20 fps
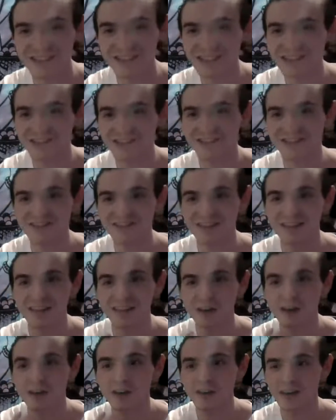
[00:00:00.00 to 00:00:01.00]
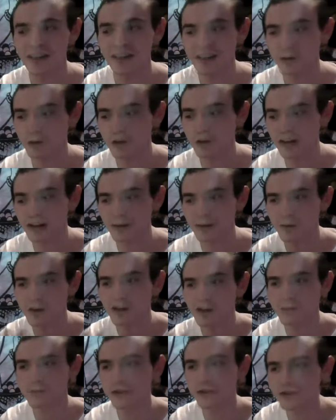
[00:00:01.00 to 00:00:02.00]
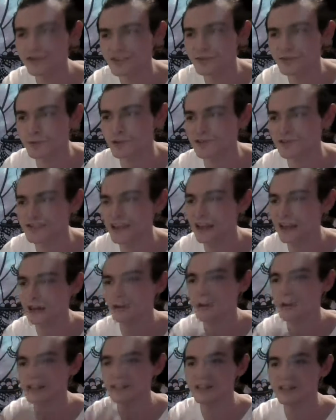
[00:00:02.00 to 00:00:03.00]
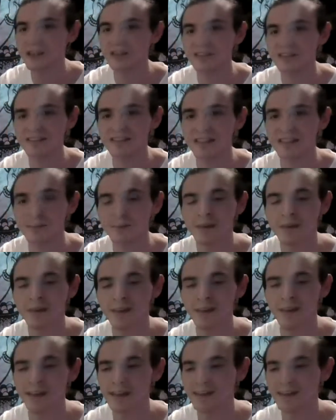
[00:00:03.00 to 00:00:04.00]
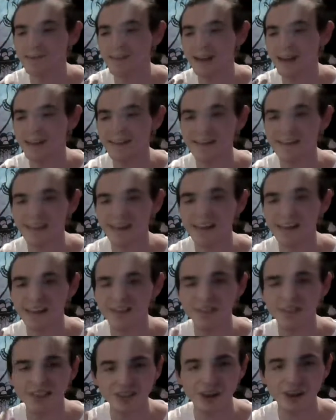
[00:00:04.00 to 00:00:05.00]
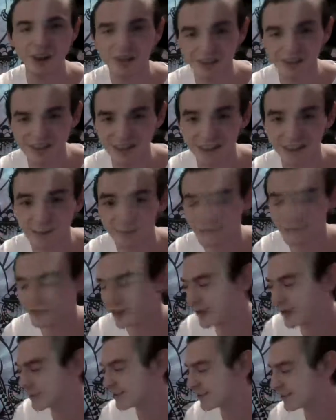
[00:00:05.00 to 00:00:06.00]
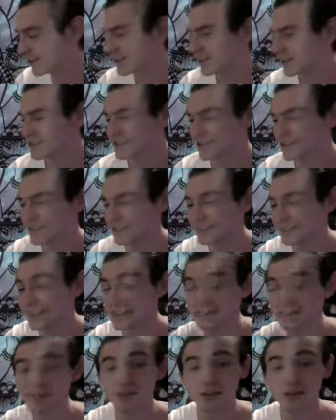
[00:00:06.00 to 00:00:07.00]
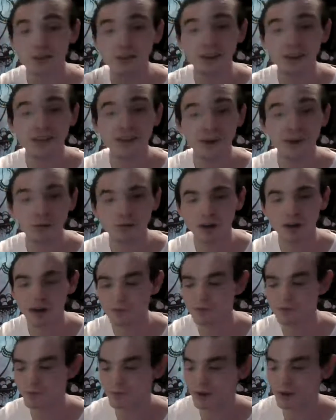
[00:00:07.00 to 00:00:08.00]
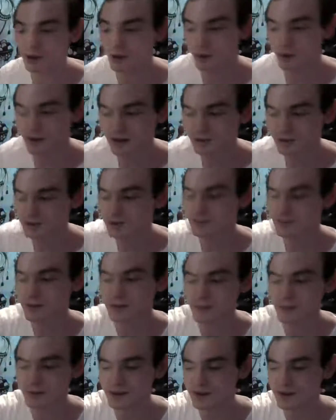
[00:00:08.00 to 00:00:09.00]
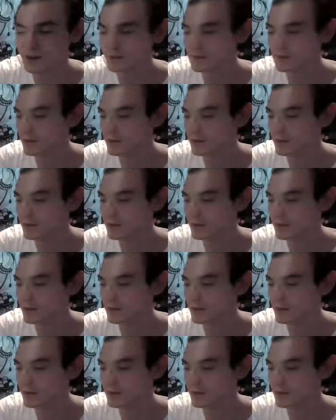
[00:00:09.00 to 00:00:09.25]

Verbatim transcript: They're just like, okay, well, how do I approach this person? How do I talk to them if I can't even talk to them, right? So and that could be their problem, you know, whatever it may be.